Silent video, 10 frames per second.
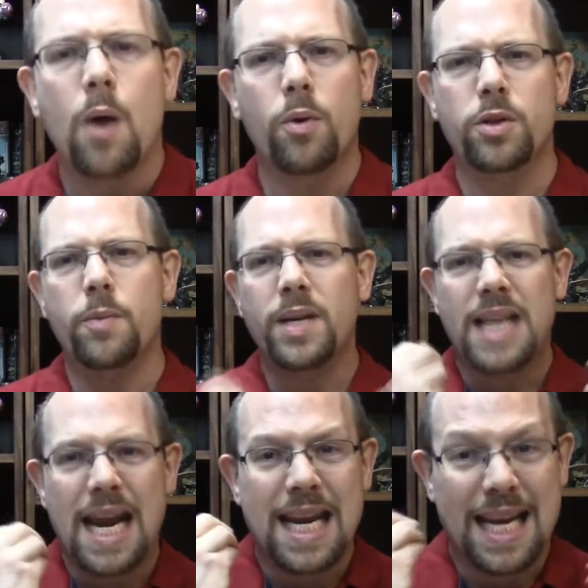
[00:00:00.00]
which is going to be
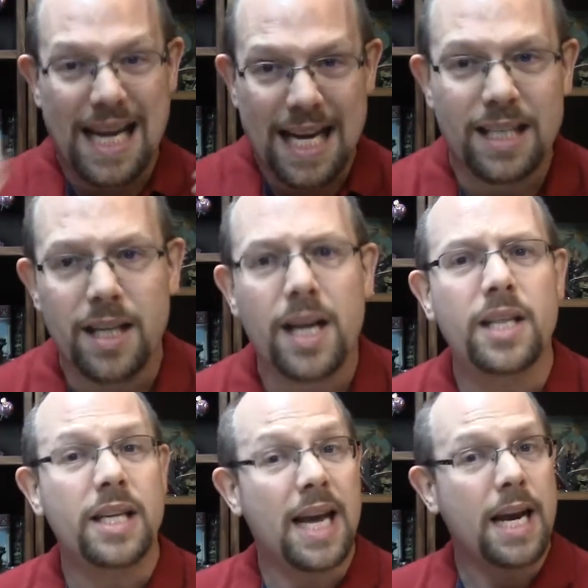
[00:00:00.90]
taking each of these
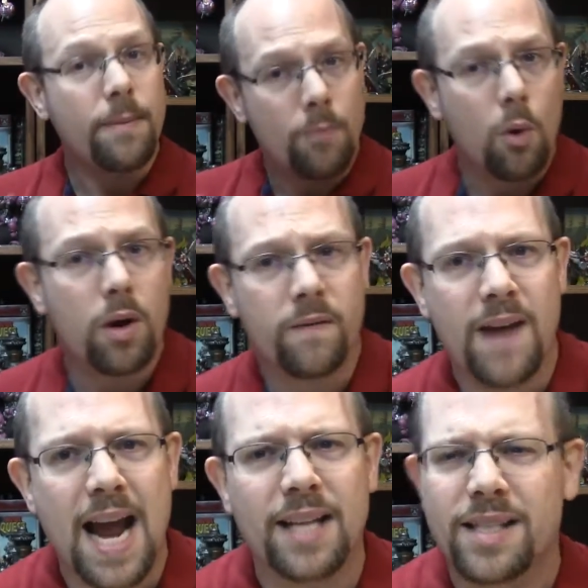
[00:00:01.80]
and getting more
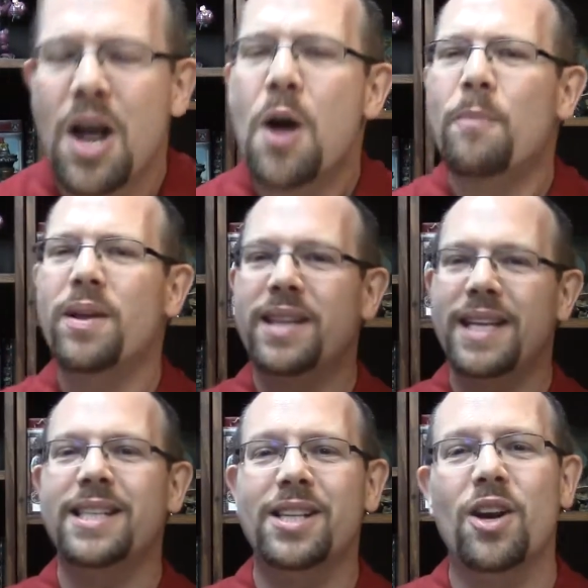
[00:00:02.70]
advanced, but
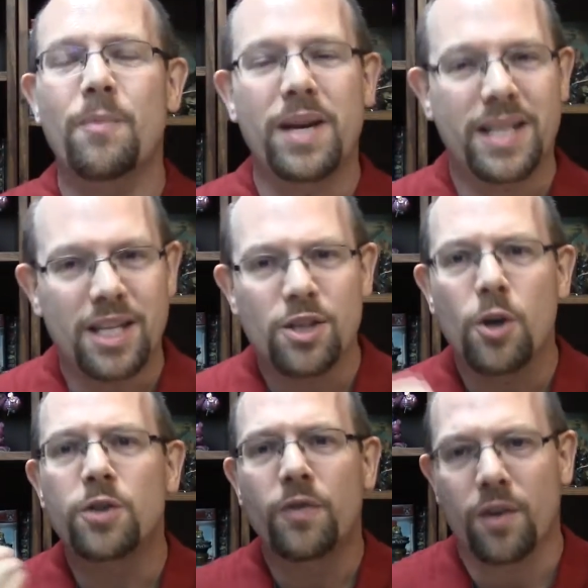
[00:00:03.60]
this is going to be just
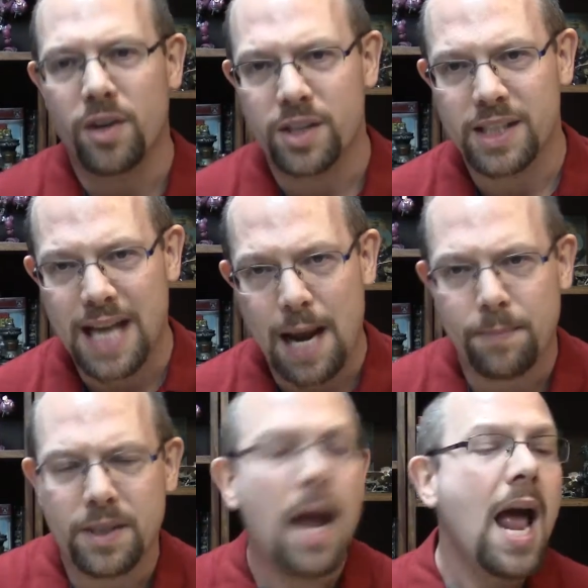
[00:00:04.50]
those first
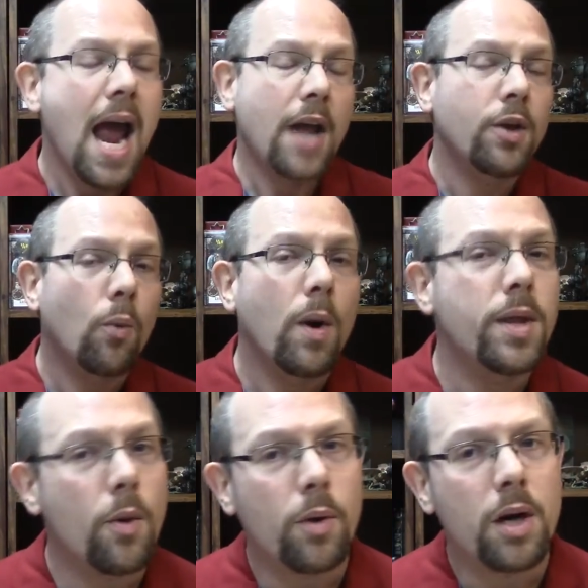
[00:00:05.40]
steps. And the one
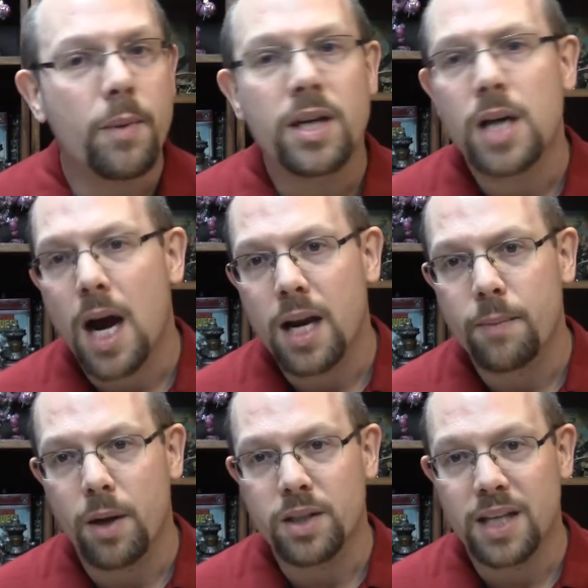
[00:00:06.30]
that we're going to be talking
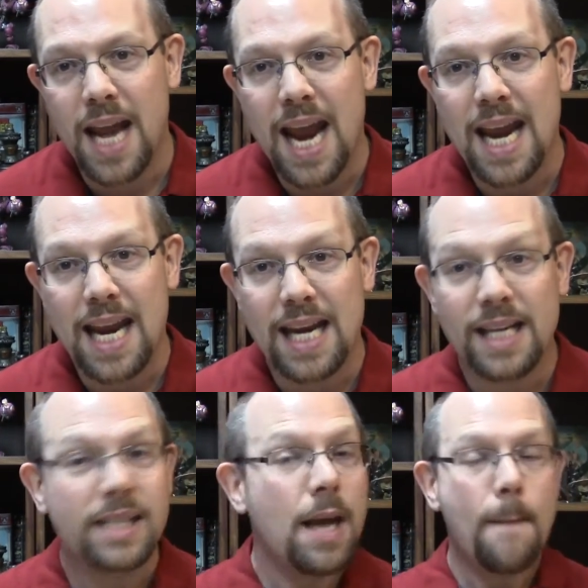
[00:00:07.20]
about today
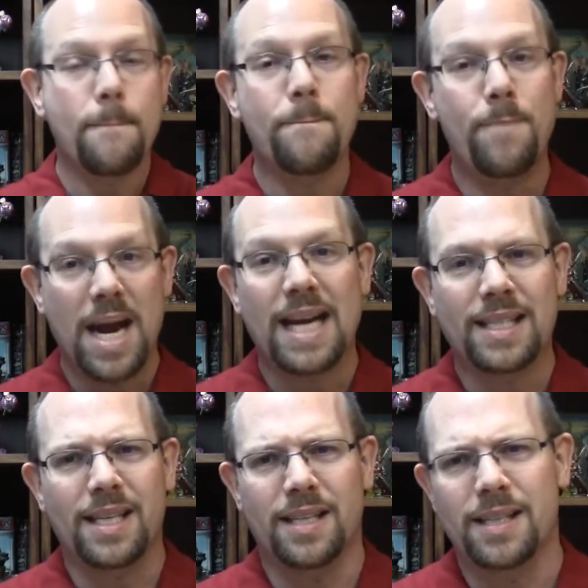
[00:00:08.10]
is
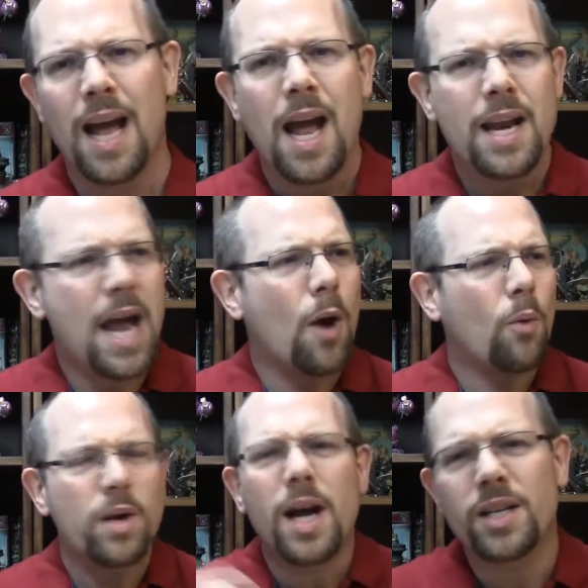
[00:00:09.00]
bases. Now,
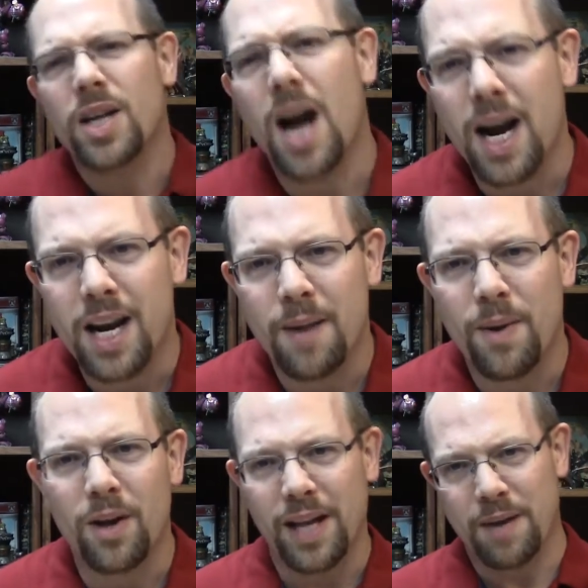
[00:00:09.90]
we're not talking
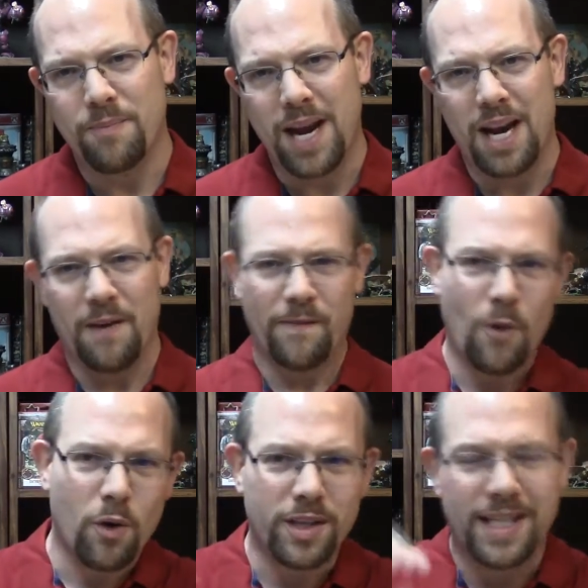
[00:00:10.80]
about like making
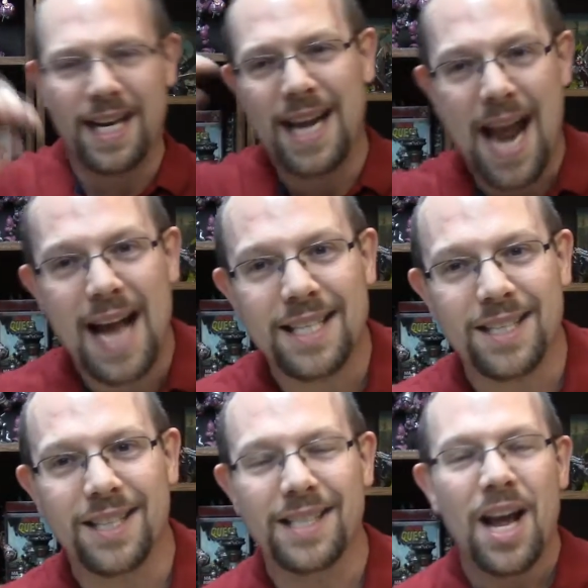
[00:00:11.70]
forts and
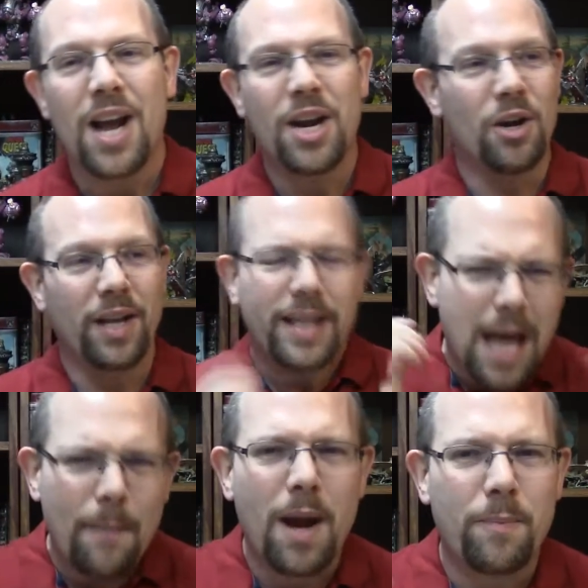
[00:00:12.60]
castles, like
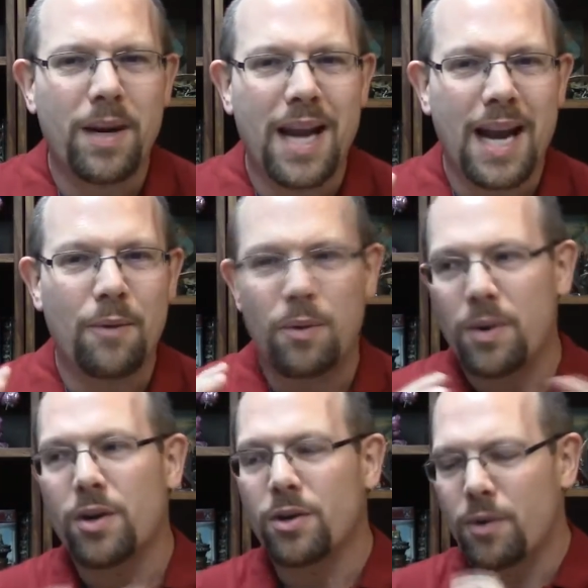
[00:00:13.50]
that might be getting when
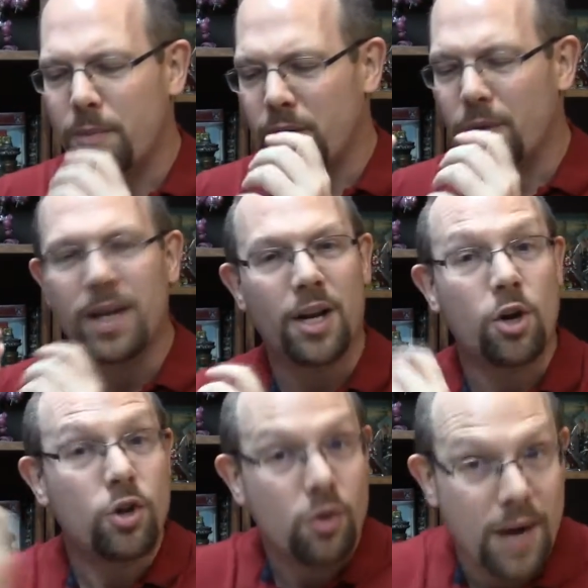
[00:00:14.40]
we're going to be doing like our
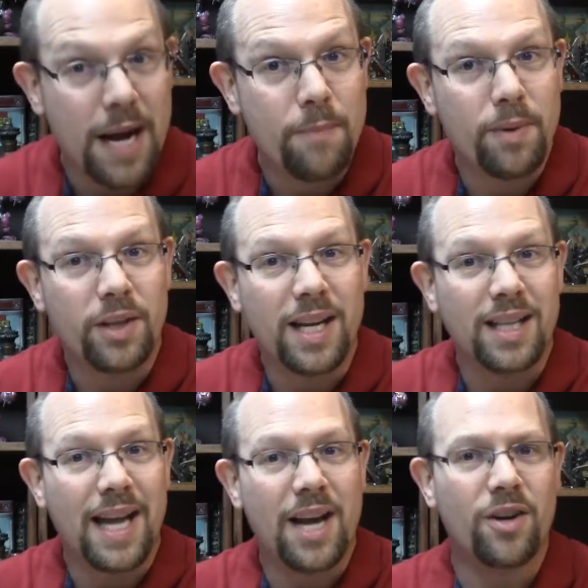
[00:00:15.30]
terrain building
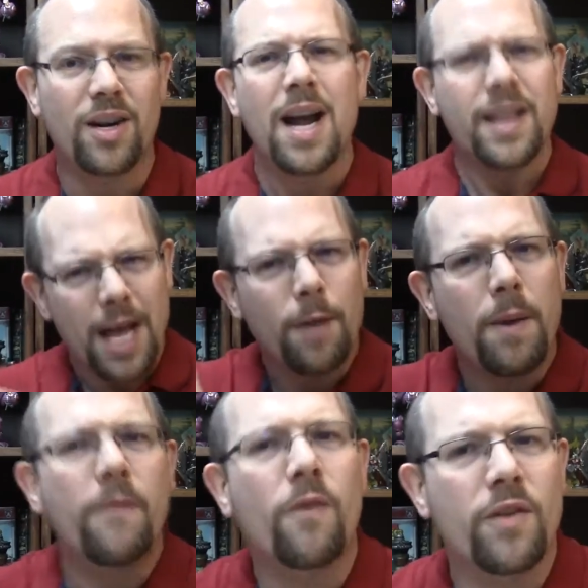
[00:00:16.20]
later. That'll
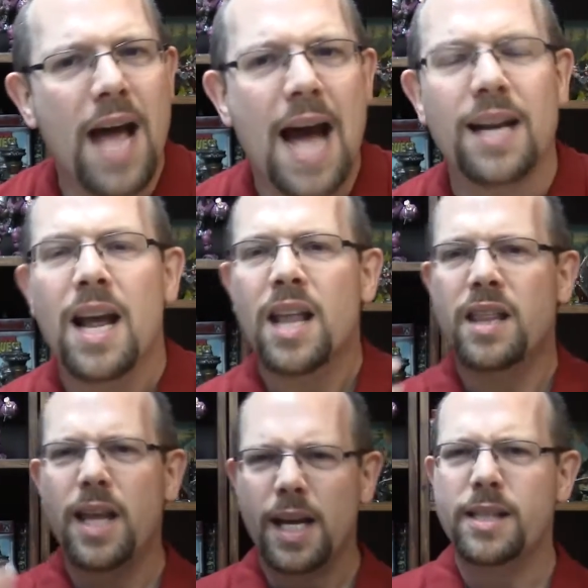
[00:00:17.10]
be for that.
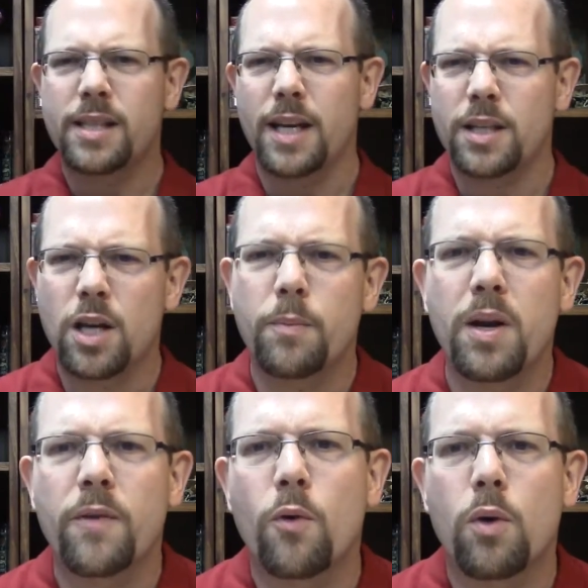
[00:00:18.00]
This is going to
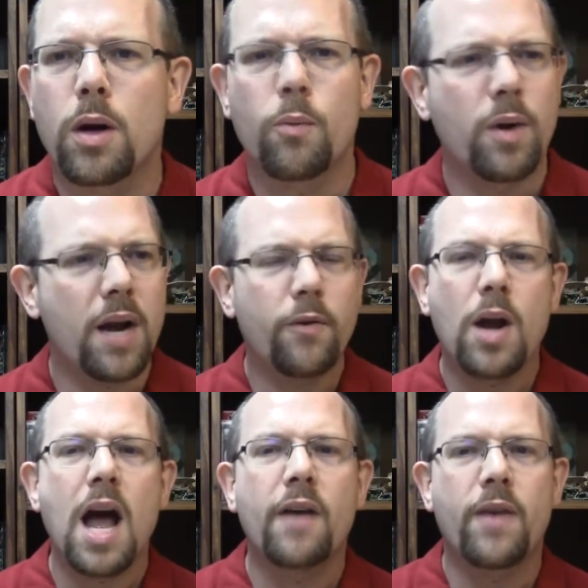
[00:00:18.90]
be for whenever you
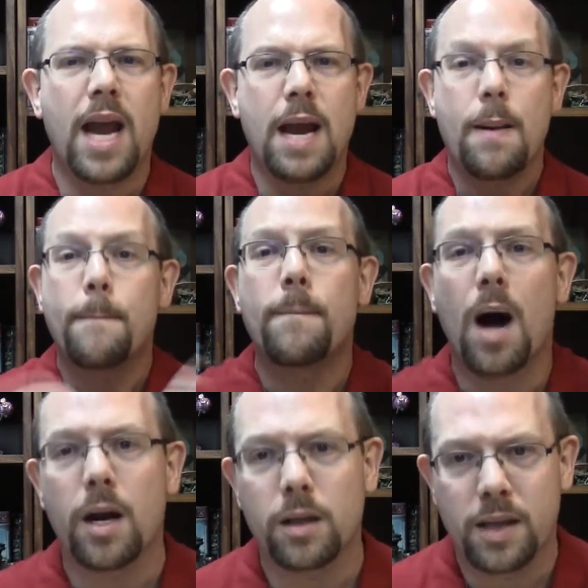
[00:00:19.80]
have a
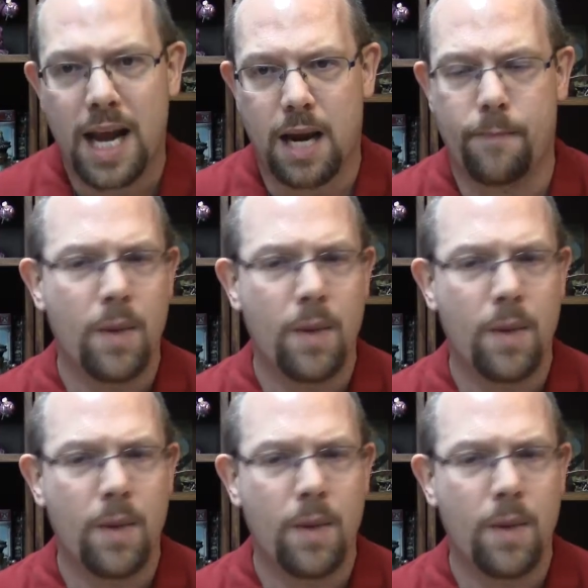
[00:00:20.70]
model game.